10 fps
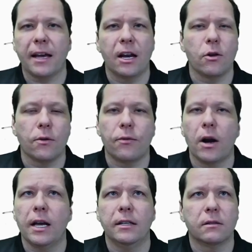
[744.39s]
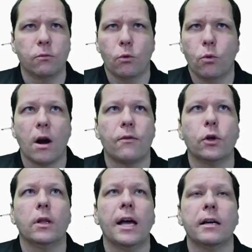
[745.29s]
end or the front end, wherever
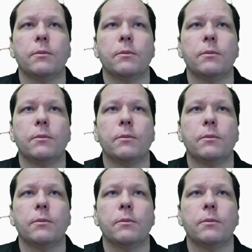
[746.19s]
you like.